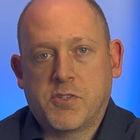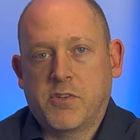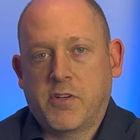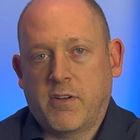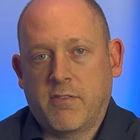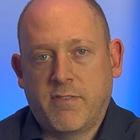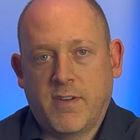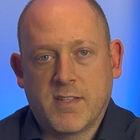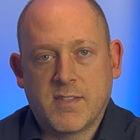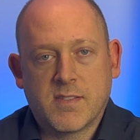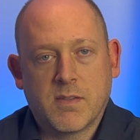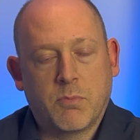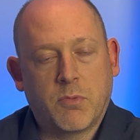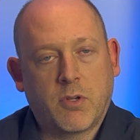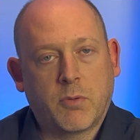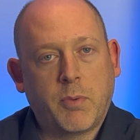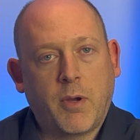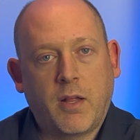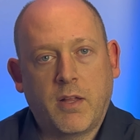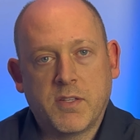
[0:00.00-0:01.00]
You're going to find similar
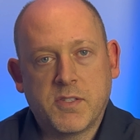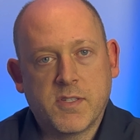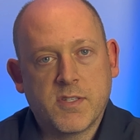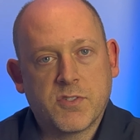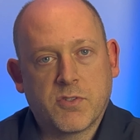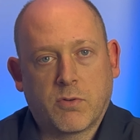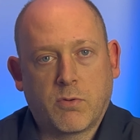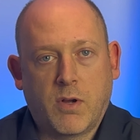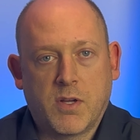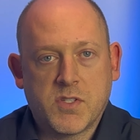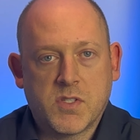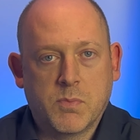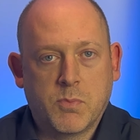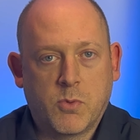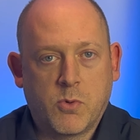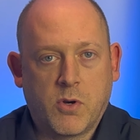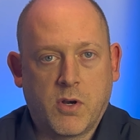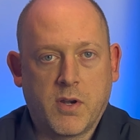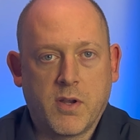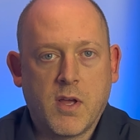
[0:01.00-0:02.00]
policies across the
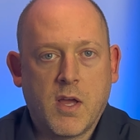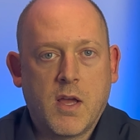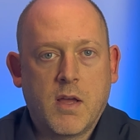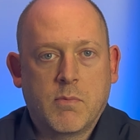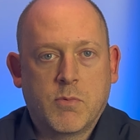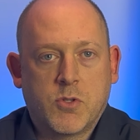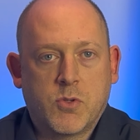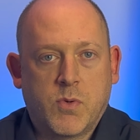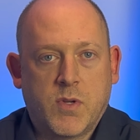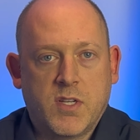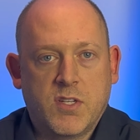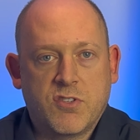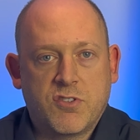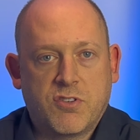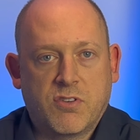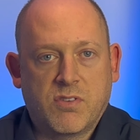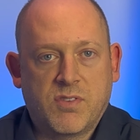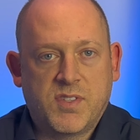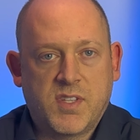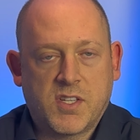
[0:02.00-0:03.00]
board between each
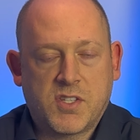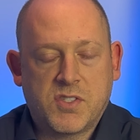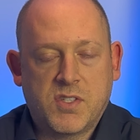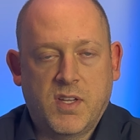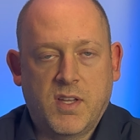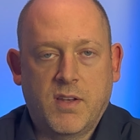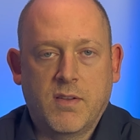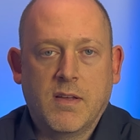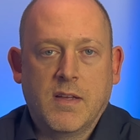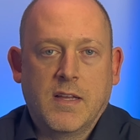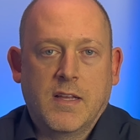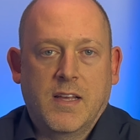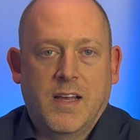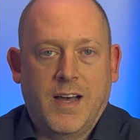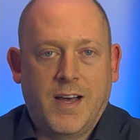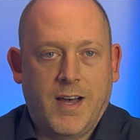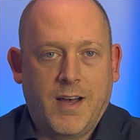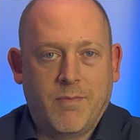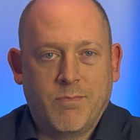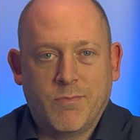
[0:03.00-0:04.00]
jurisdiction,
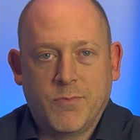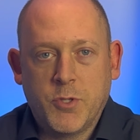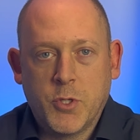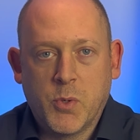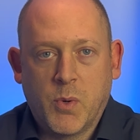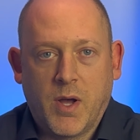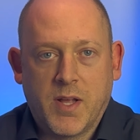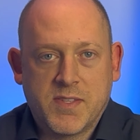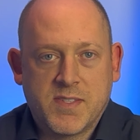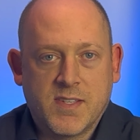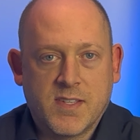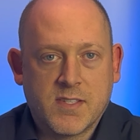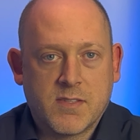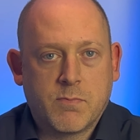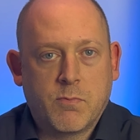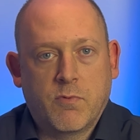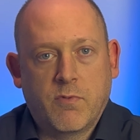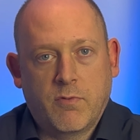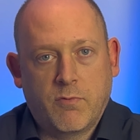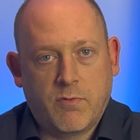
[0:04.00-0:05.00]
uh,
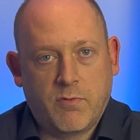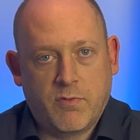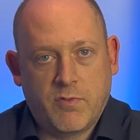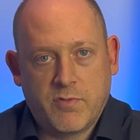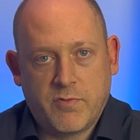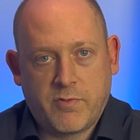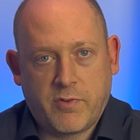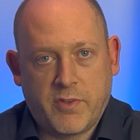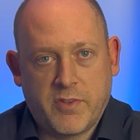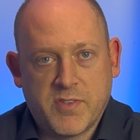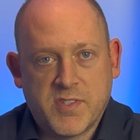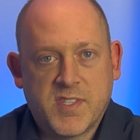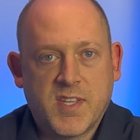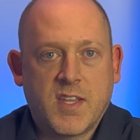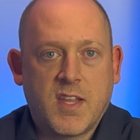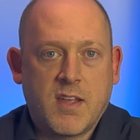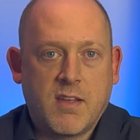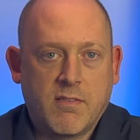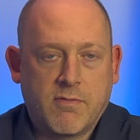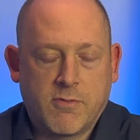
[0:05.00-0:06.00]
nuances for the
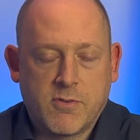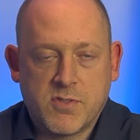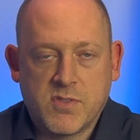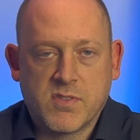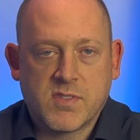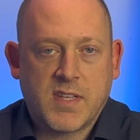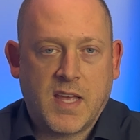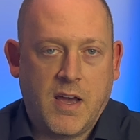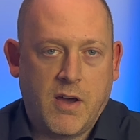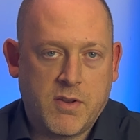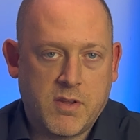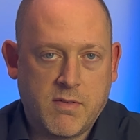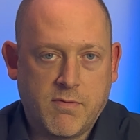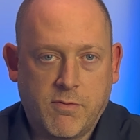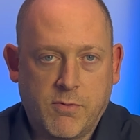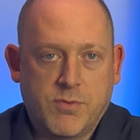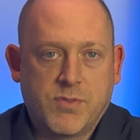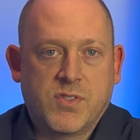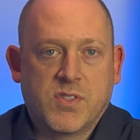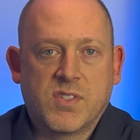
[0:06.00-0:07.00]
city versus county
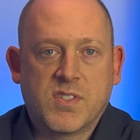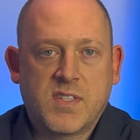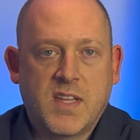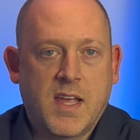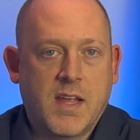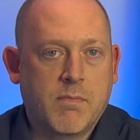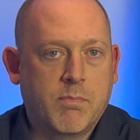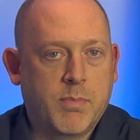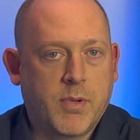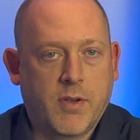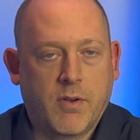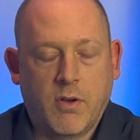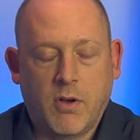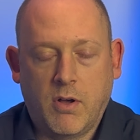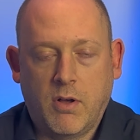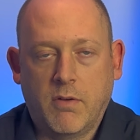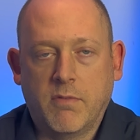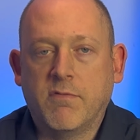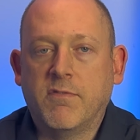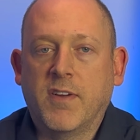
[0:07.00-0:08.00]
versus state, but
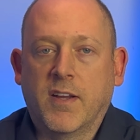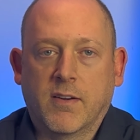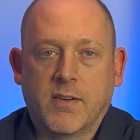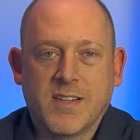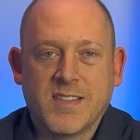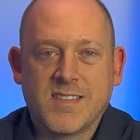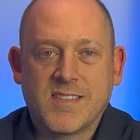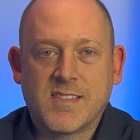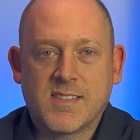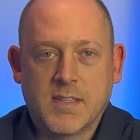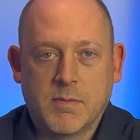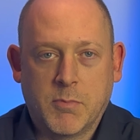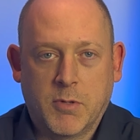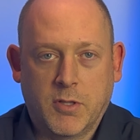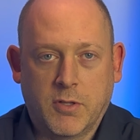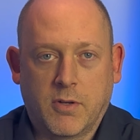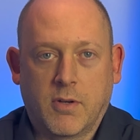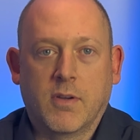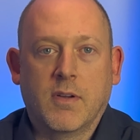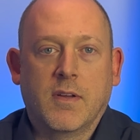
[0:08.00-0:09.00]
all very
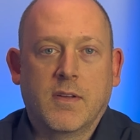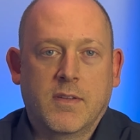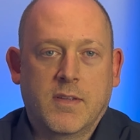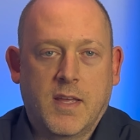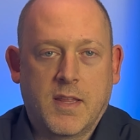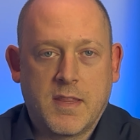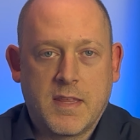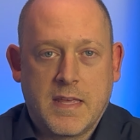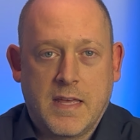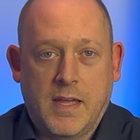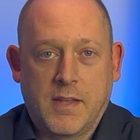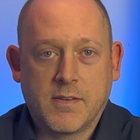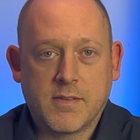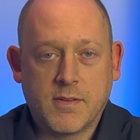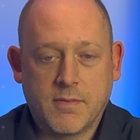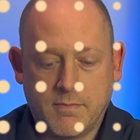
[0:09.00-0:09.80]
similar in the end.